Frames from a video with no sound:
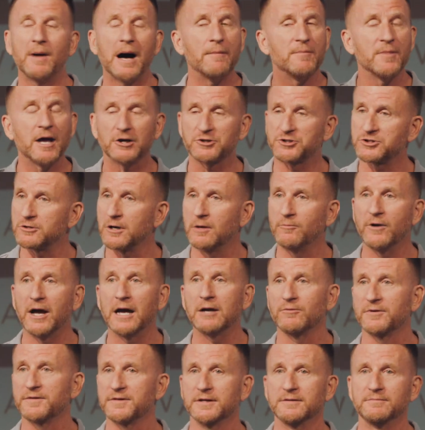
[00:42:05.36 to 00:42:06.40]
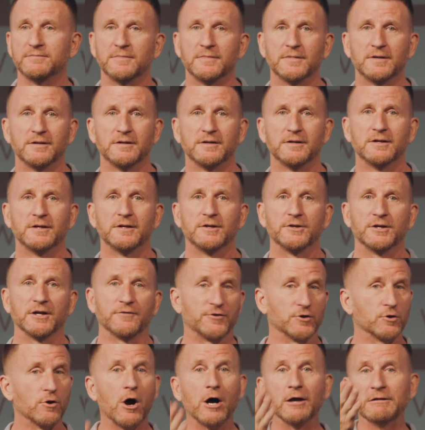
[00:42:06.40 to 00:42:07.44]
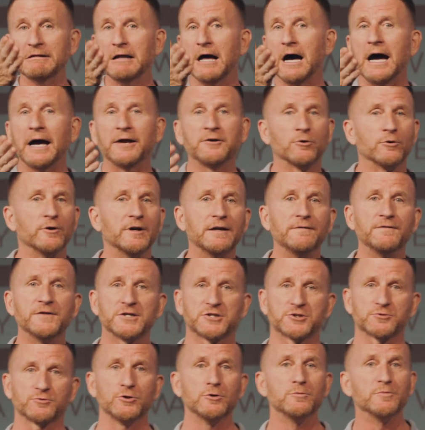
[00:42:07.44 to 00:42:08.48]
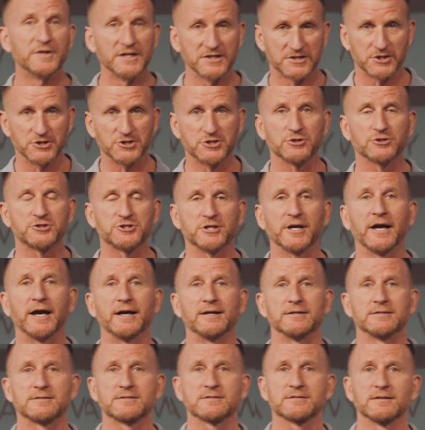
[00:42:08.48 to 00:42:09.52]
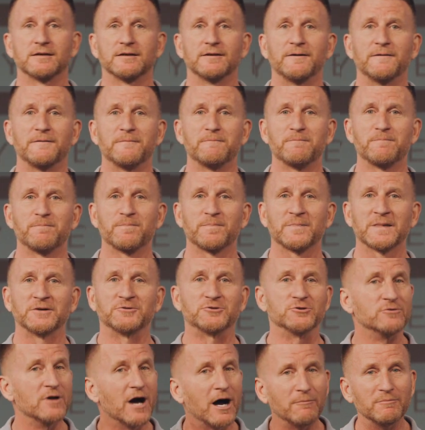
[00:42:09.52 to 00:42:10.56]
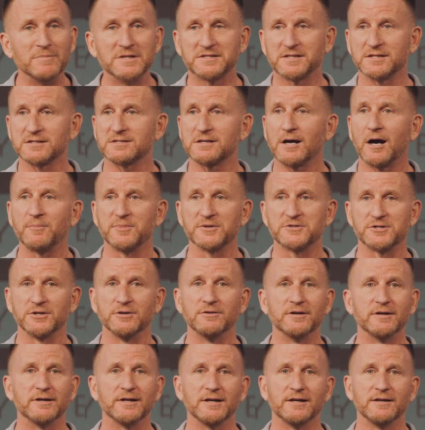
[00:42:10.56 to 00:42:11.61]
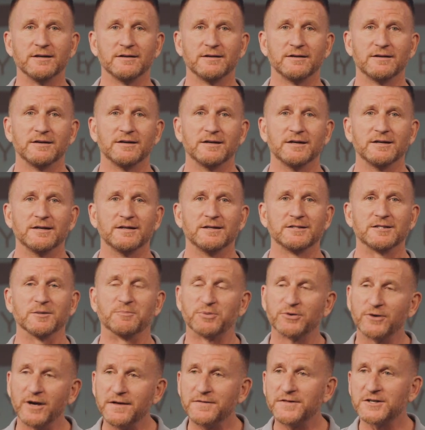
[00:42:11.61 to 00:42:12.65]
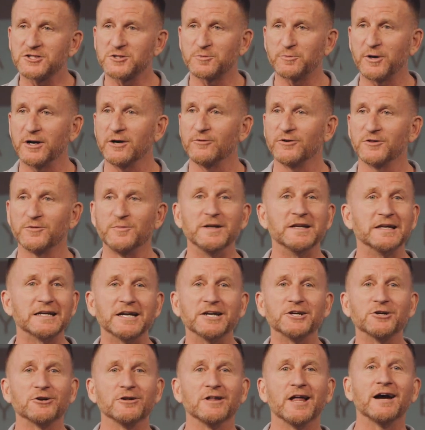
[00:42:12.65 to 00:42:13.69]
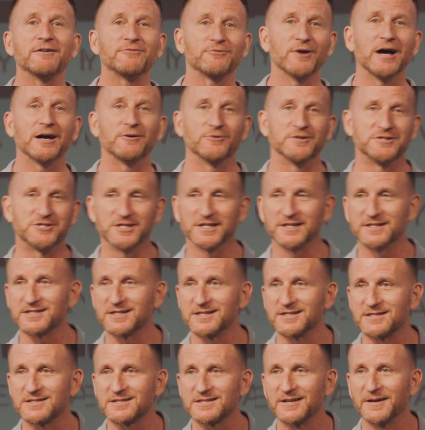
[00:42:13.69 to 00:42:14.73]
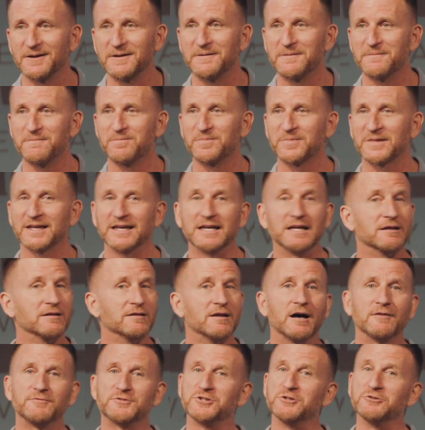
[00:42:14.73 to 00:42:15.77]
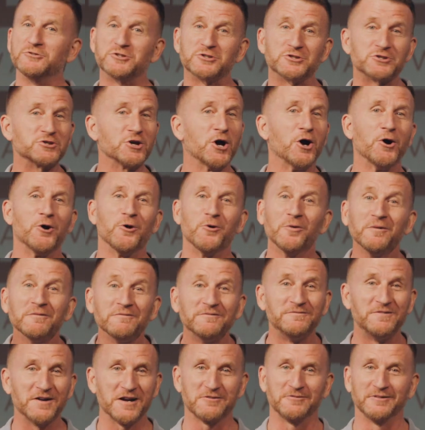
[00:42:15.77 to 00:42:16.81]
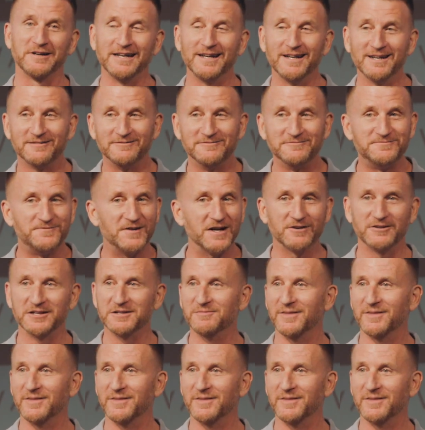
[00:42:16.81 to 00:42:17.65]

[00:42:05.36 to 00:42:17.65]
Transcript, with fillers: I'm not sure I'm right with Him. If you're online or in this room, this is your chance. Do not miss this opportunity to pray this prayer with me to get your life right with Jesus. He loves you so very, very